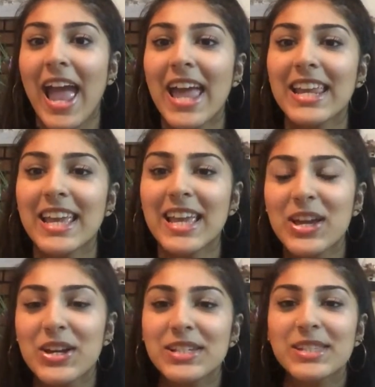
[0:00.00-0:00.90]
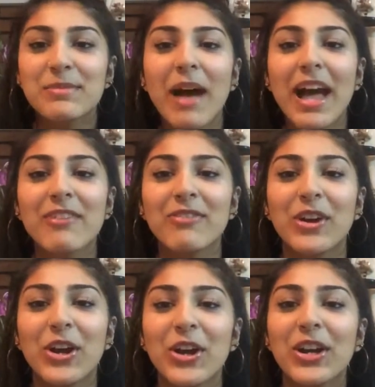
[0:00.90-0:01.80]
and here's my
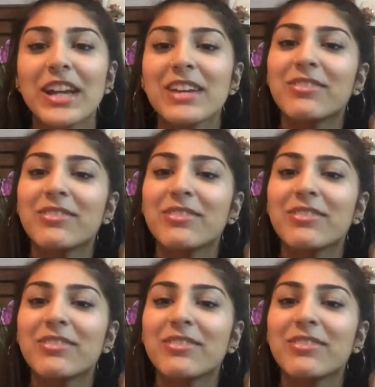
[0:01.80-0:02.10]
furry